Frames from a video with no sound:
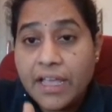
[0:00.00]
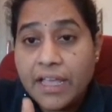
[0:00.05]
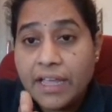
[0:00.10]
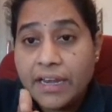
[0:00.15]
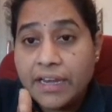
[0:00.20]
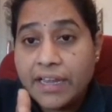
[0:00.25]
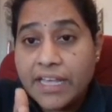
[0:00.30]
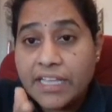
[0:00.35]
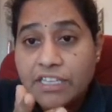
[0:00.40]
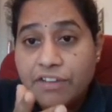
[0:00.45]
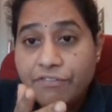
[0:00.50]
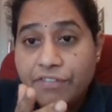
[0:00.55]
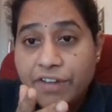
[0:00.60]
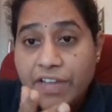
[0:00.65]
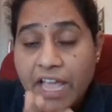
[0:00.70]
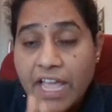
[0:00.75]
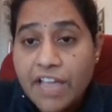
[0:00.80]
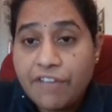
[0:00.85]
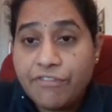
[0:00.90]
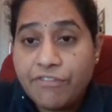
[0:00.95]
in case of
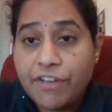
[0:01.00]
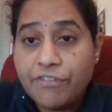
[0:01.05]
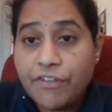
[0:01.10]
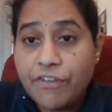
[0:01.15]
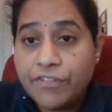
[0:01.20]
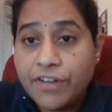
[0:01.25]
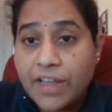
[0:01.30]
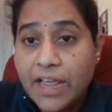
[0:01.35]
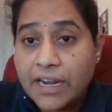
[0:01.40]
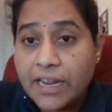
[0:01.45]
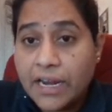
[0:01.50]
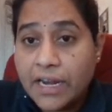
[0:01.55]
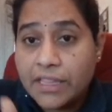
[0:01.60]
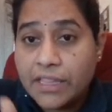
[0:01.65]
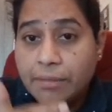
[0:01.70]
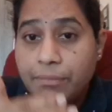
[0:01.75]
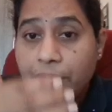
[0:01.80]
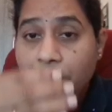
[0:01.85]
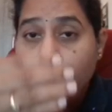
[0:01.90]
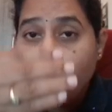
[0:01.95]
DIF FFT
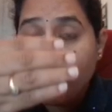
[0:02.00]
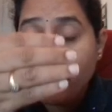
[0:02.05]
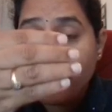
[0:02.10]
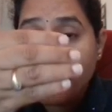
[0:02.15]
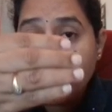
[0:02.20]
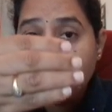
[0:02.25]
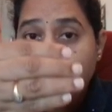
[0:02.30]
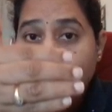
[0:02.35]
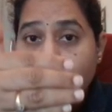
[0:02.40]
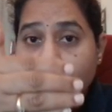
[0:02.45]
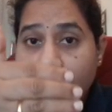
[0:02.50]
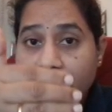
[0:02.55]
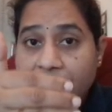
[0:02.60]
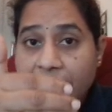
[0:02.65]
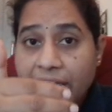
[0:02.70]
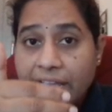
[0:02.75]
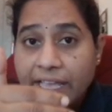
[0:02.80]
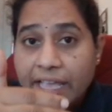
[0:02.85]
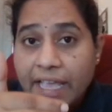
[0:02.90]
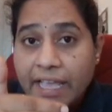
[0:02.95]
algorithm, first we were
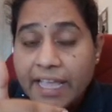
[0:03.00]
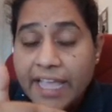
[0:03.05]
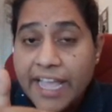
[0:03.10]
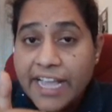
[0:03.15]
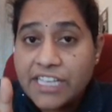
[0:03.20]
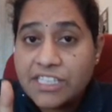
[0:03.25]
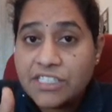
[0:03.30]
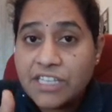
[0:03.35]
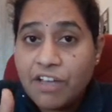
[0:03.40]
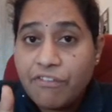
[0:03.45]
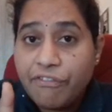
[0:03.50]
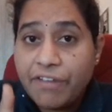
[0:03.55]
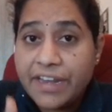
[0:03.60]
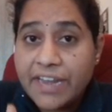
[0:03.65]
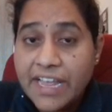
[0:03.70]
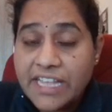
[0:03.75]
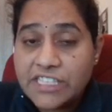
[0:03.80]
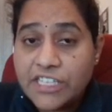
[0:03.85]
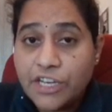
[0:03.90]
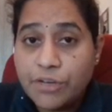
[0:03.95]
taking x of n
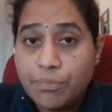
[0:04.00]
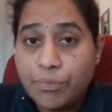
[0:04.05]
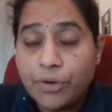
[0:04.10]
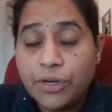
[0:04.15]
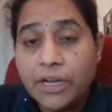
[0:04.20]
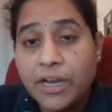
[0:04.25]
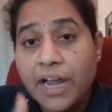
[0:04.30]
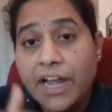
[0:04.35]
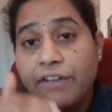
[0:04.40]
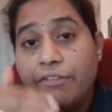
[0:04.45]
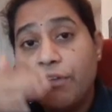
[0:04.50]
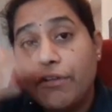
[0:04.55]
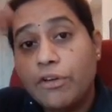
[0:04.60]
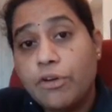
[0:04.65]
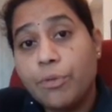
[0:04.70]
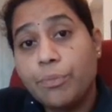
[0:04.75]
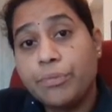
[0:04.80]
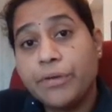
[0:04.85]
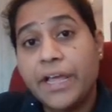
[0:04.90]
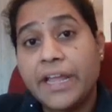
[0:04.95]
as input and we were
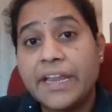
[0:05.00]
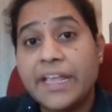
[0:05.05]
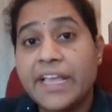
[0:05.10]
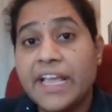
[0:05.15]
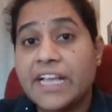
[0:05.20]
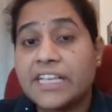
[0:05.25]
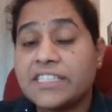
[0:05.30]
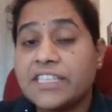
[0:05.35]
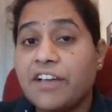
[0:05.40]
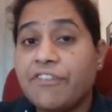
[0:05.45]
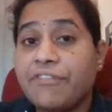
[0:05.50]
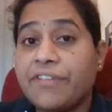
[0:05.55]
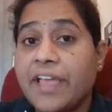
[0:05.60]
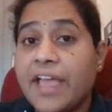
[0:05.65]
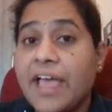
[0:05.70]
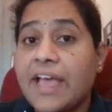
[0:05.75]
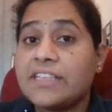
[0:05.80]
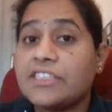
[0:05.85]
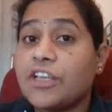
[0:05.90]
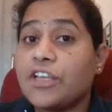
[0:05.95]
obtaining x of k
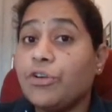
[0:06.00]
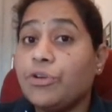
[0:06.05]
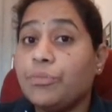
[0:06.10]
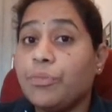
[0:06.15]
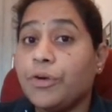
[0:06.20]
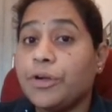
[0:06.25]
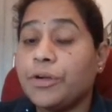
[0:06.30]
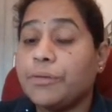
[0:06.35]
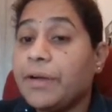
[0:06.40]
as output.